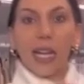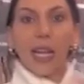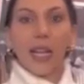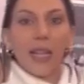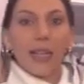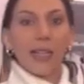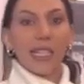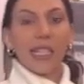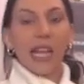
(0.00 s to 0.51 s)
it
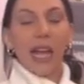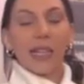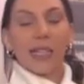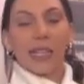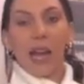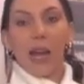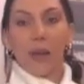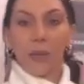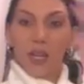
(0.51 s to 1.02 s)
is
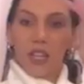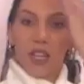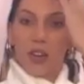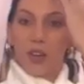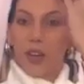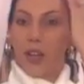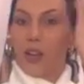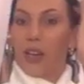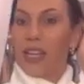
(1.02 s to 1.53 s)
that satin
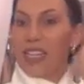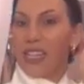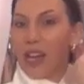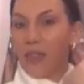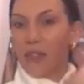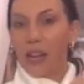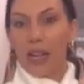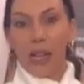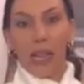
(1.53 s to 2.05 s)
material, it
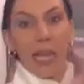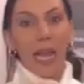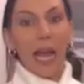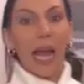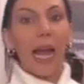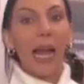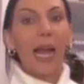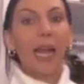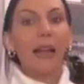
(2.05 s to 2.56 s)

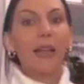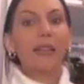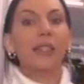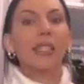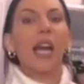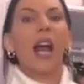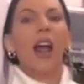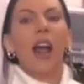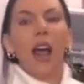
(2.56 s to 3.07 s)
definitely
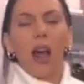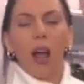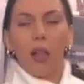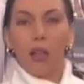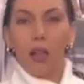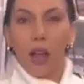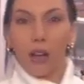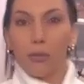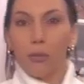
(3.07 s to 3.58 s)
has
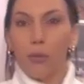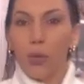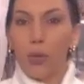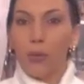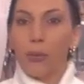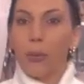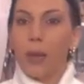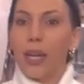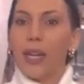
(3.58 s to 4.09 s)
a lot of
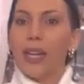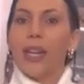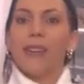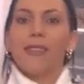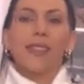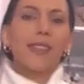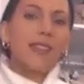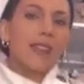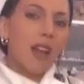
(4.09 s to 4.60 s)
movement.
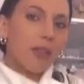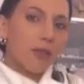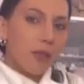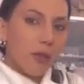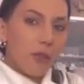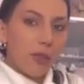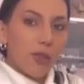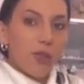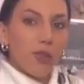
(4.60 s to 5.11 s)
It's not
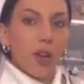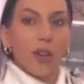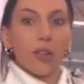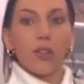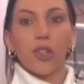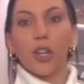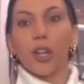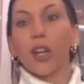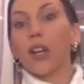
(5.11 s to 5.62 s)
too
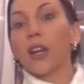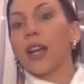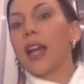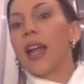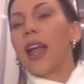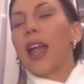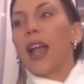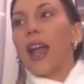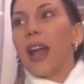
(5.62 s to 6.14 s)
structured.
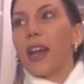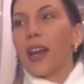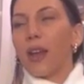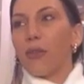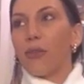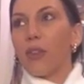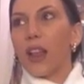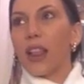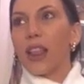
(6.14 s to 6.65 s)
And
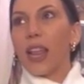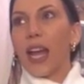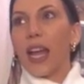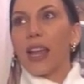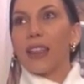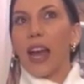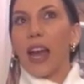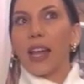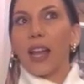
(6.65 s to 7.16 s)
I feel
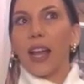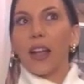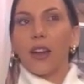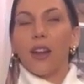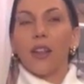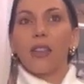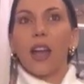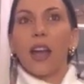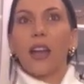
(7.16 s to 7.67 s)
like that
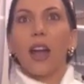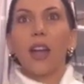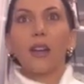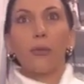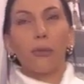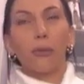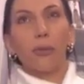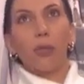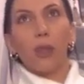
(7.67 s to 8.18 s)

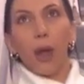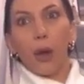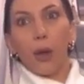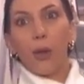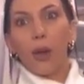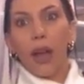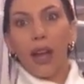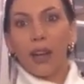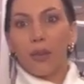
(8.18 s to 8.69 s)
kind of
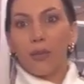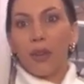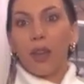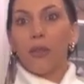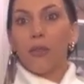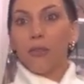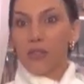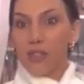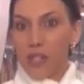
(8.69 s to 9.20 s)
flow kind of
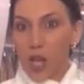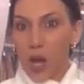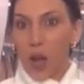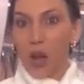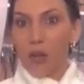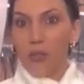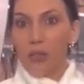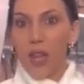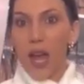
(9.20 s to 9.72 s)
gives
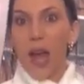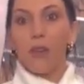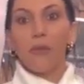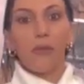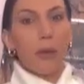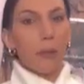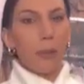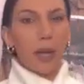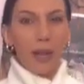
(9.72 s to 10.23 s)
off
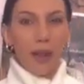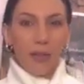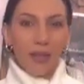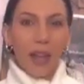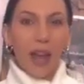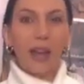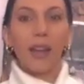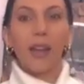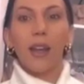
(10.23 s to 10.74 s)
that
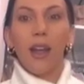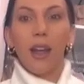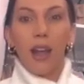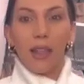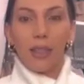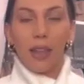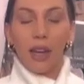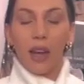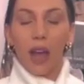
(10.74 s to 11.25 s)
feminine, that
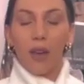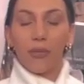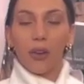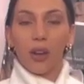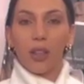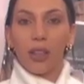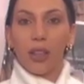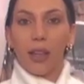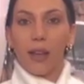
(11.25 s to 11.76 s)

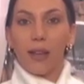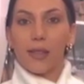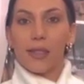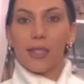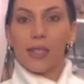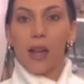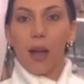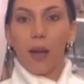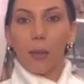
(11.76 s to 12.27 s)

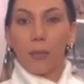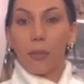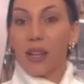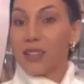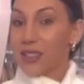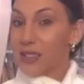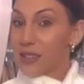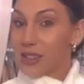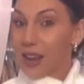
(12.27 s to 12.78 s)
effortless
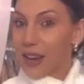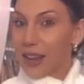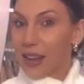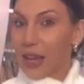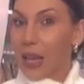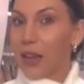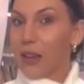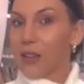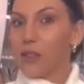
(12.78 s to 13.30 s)

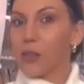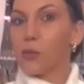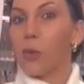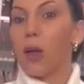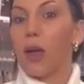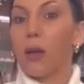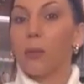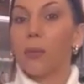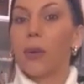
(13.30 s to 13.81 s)
aesthetic as
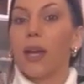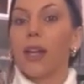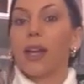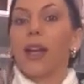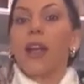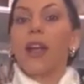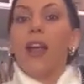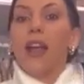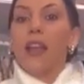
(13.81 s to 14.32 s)
well.
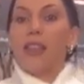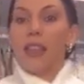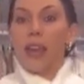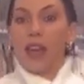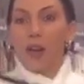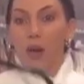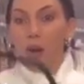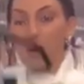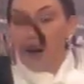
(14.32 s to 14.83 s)
But
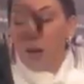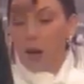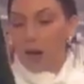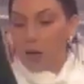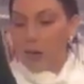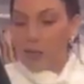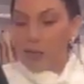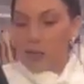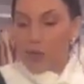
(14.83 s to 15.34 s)
they
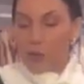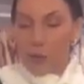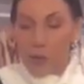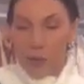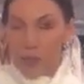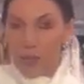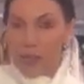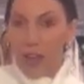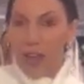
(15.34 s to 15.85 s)
are
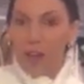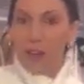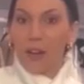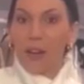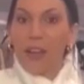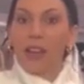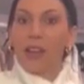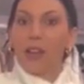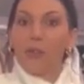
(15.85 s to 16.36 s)
super
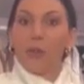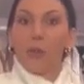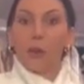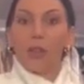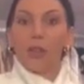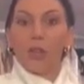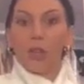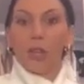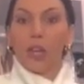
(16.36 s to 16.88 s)
flattering. If
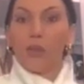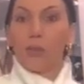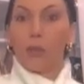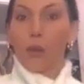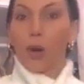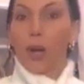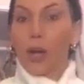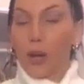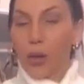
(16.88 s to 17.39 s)
you are looking
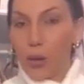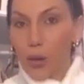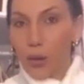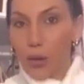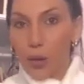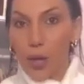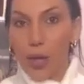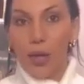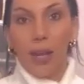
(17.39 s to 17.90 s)
for a
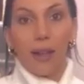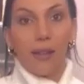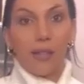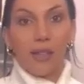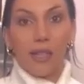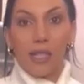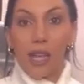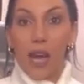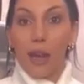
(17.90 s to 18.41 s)
good
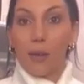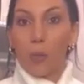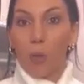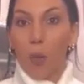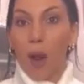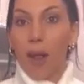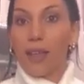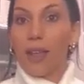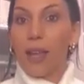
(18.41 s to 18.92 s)

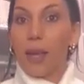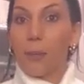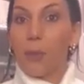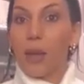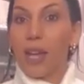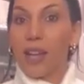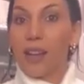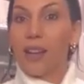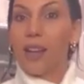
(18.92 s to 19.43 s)
satin wide leg
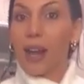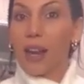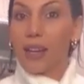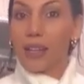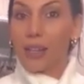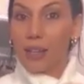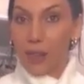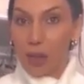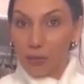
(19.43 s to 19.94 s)
pant,
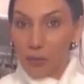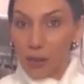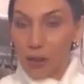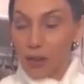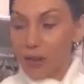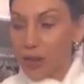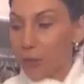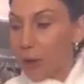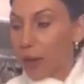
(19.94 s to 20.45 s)
I
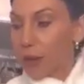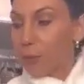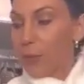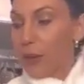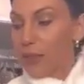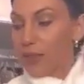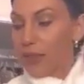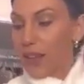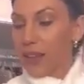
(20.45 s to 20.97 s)
definitely
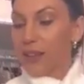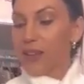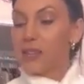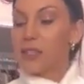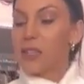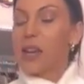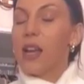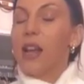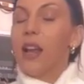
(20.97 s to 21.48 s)
recommend
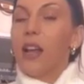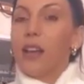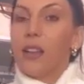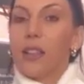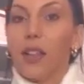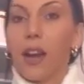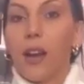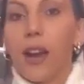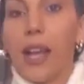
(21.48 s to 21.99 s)
these.
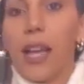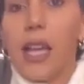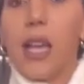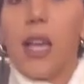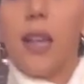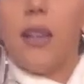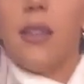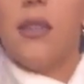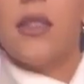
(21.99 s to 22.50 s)
There
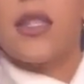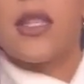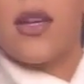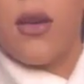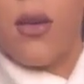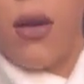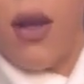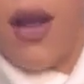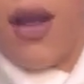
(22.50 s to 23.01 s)
is